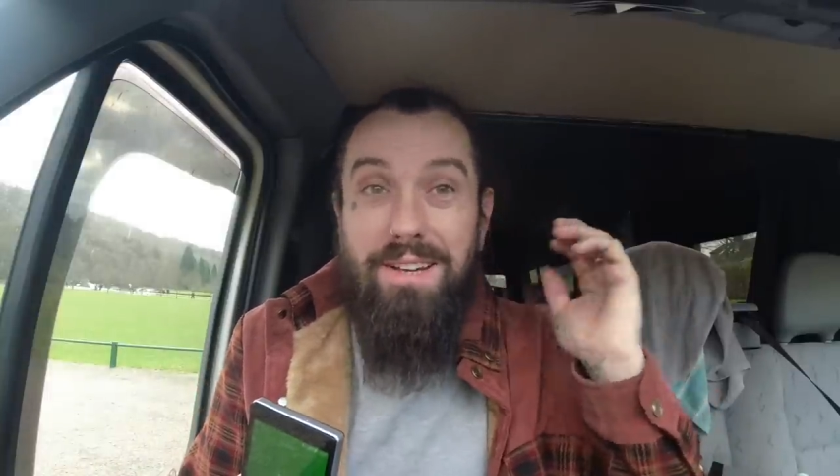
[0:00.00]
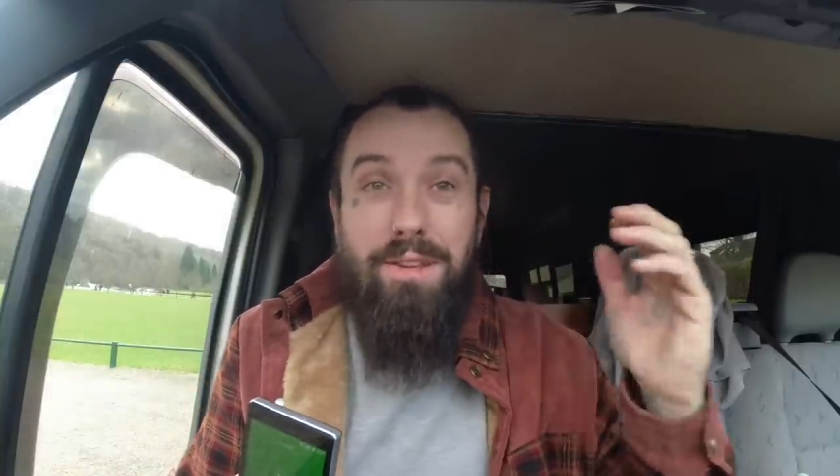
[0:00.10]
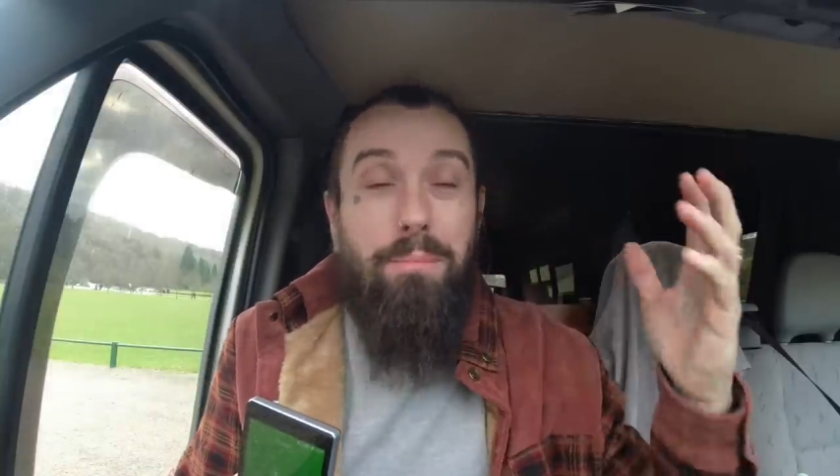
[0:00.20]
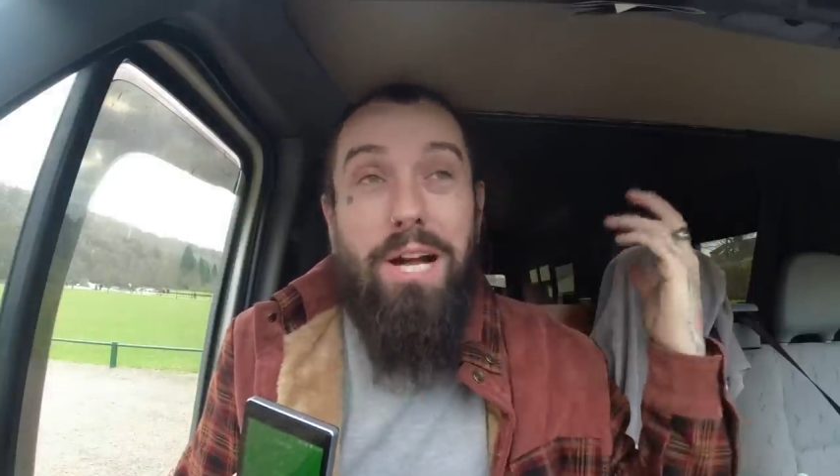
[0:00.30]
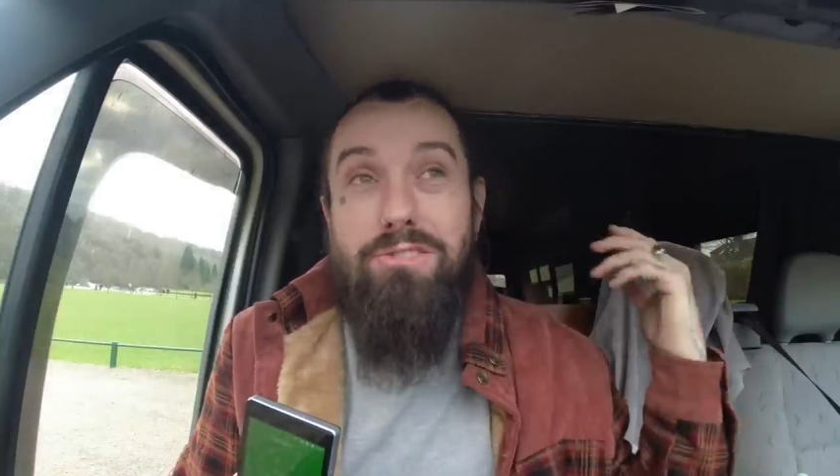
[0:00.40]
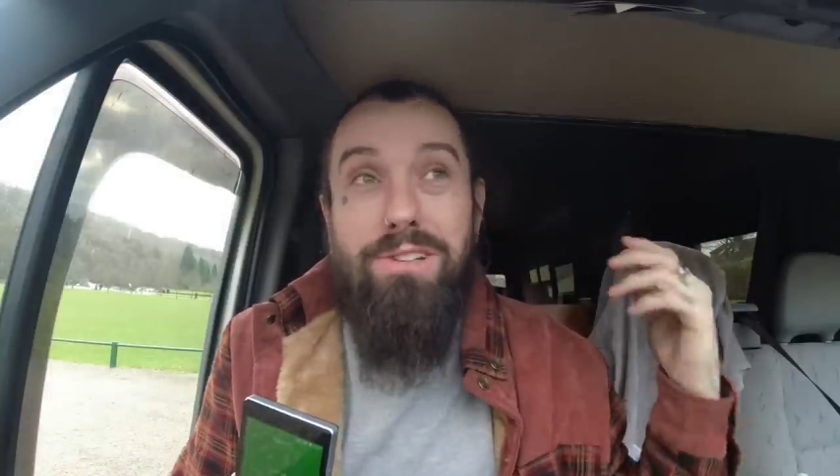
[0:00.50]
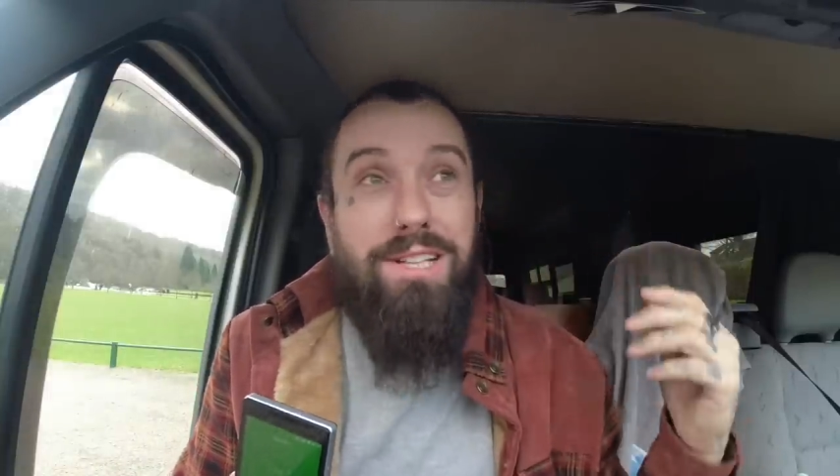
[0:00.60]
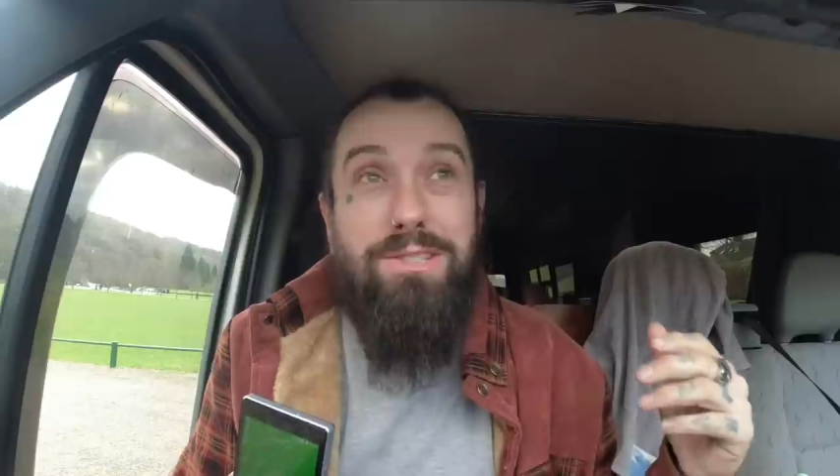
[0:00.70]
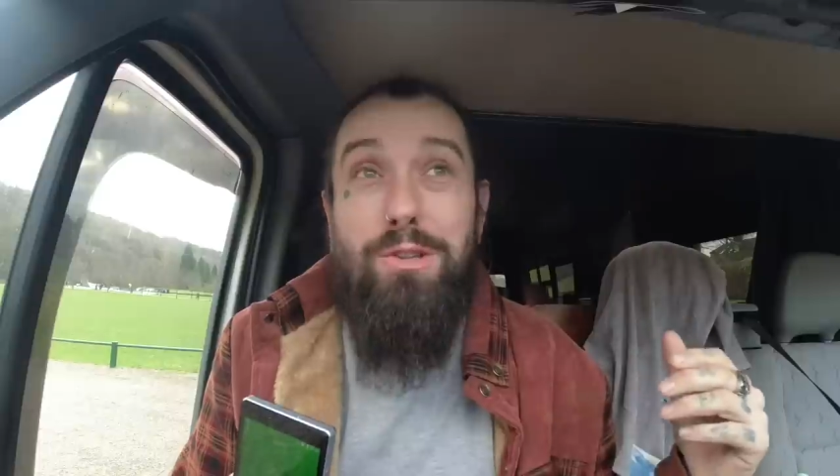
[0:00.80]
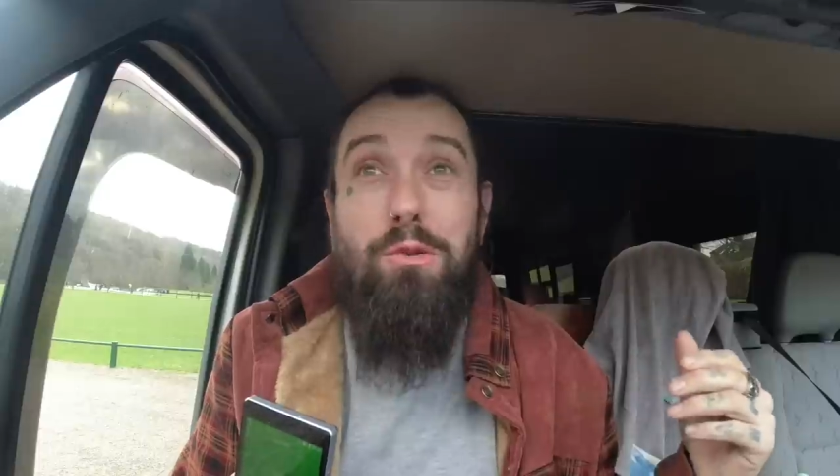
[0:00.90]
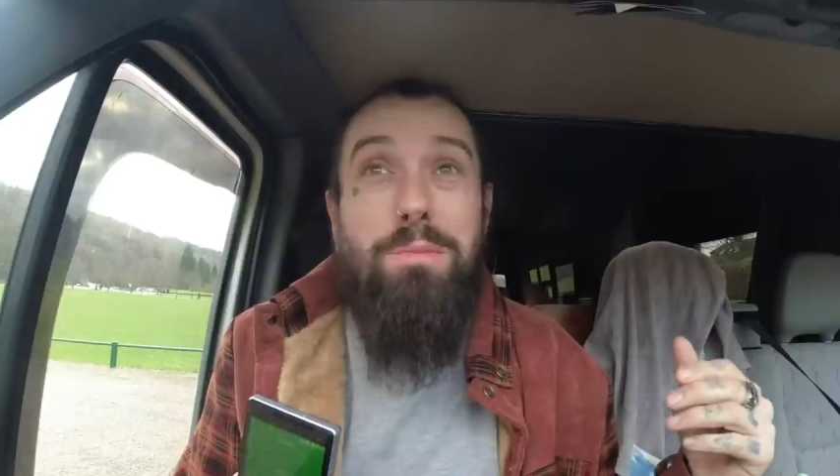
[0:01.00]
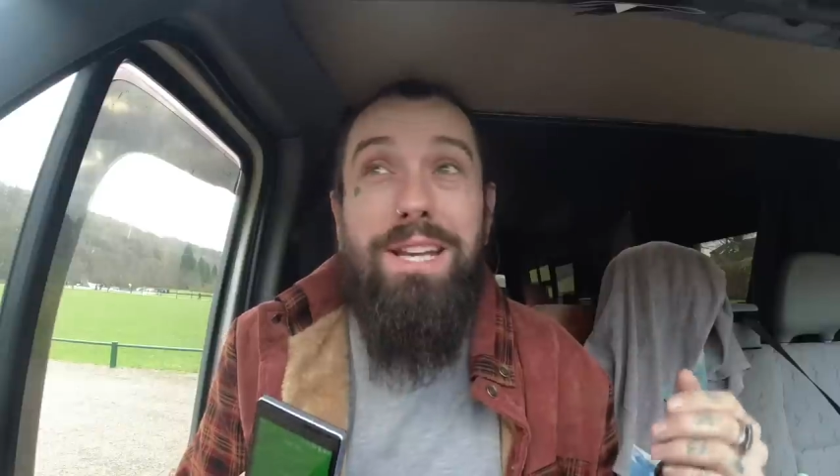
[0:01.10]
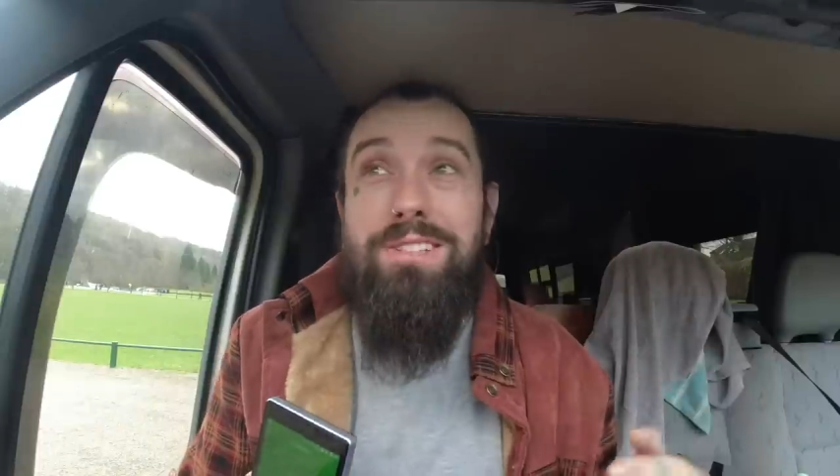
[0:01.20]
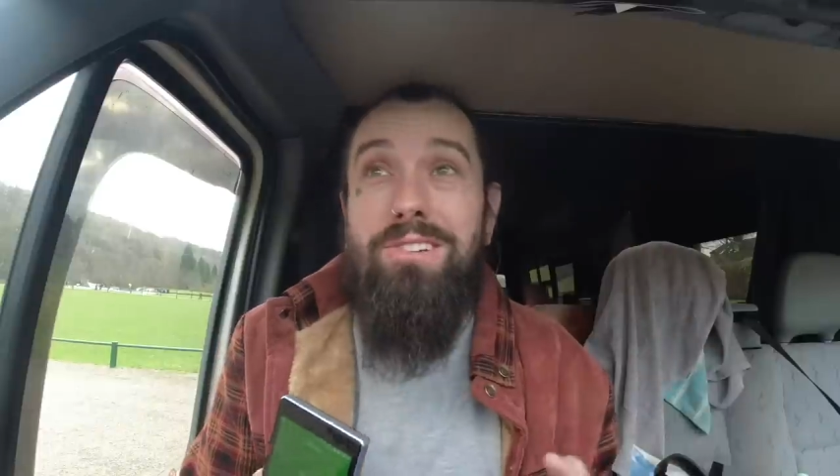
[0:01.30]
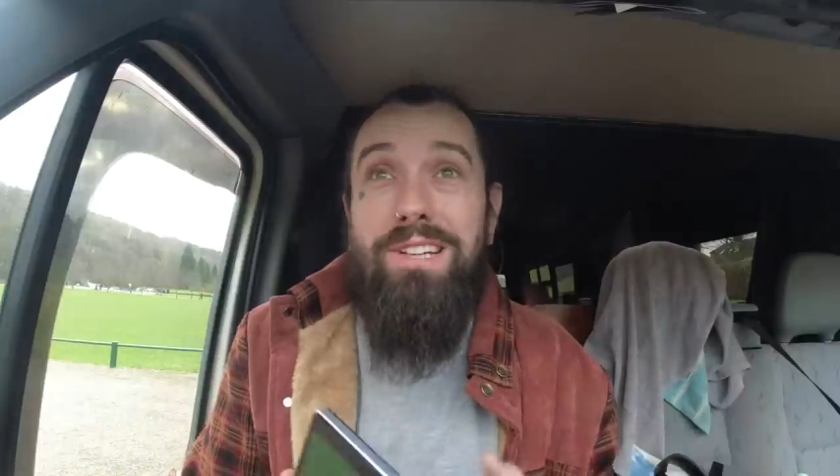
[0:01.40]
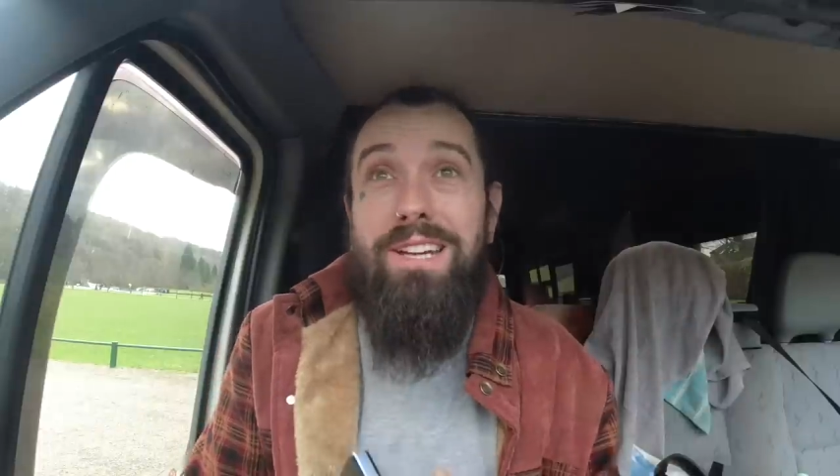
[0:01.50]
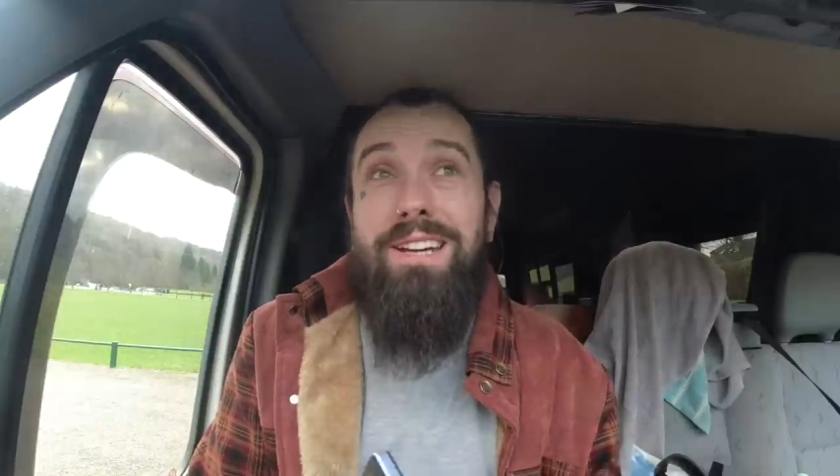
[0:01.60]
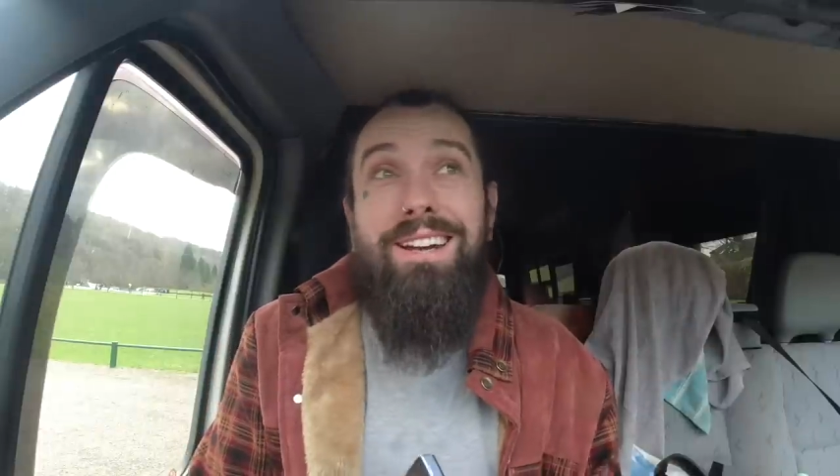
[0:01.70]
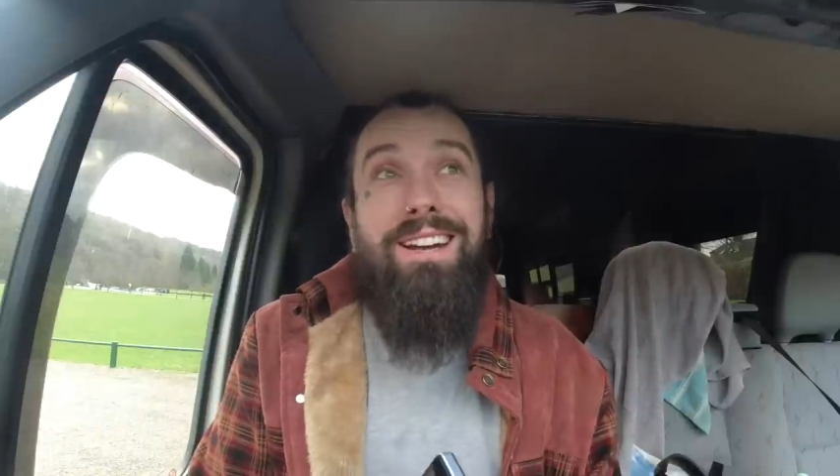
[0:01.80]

The battery lasts 2 minutes on it.